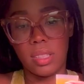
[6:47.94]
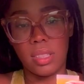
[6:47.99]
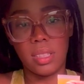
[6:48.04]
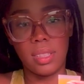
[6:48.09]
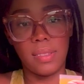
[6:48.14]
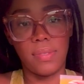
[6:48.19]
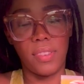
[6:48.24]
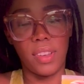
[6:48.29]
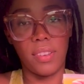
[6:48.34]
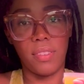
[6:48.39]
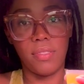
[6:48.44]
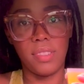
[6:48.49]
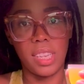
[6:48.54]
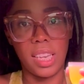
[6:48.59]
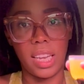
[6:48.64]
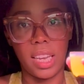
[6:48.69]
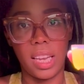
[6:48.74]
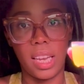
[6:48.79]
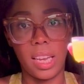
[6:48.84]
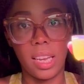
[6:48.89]
is
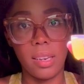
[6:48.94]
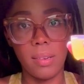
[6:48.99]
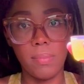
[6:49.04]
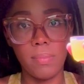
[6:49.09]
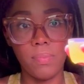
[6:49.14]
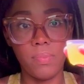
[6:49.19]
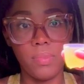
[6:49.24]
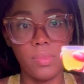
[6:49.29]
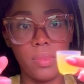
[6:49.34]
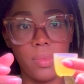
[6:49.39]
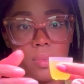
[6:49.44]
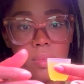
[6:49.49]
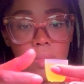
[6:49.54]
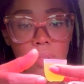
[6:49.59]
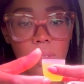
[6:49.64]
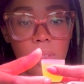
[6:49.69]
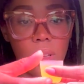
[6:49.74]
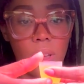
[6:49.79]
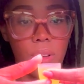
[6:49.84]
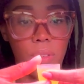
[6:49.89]
15,
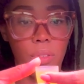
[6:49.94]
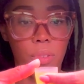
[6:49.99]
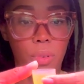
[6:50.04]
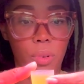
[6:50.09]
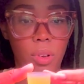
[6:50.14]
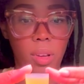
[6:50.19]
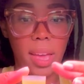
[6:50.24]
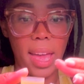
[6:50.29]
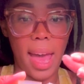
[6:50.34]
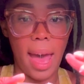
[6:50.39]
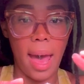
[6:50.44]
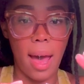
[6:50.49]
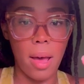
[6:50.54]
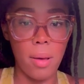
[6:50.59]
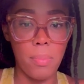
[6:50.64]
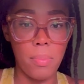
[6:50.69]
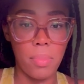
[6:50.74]
a full cap.